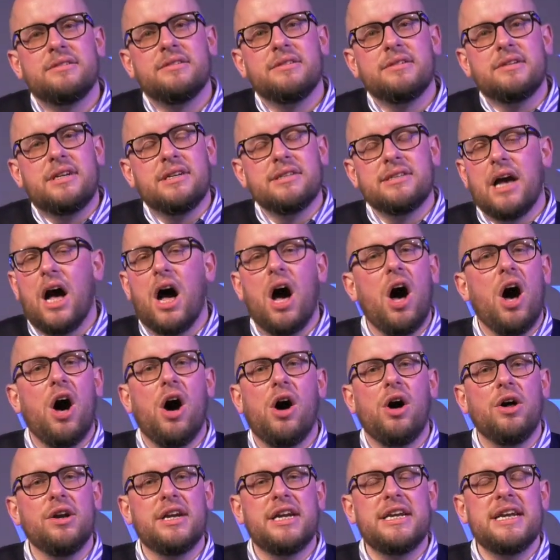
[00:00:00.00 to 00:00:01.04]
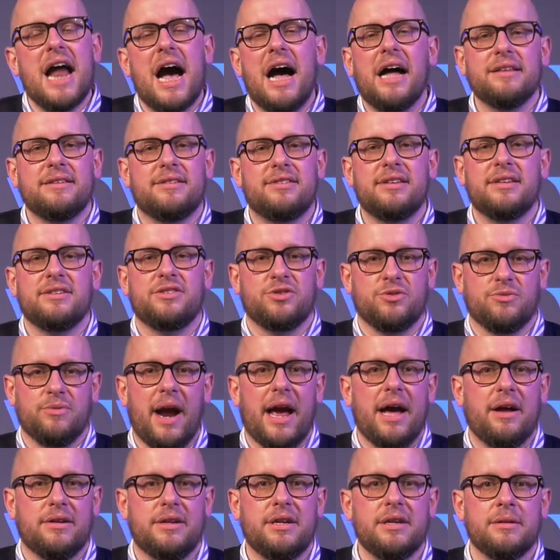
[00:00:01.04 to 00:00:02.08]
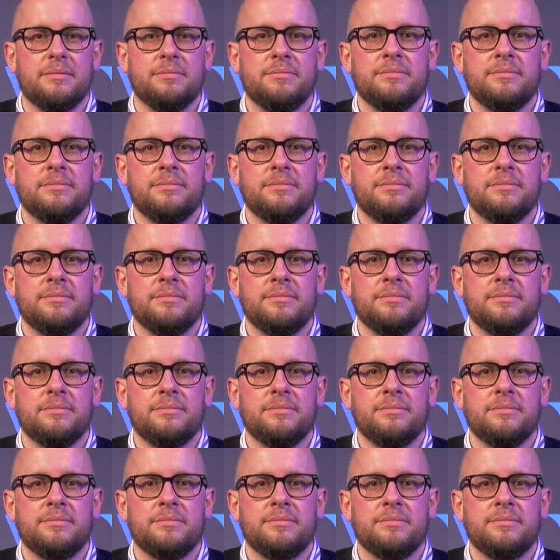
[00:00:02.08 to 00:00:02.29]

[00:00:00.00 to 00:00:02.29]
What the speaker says: because of all the nonsense around him.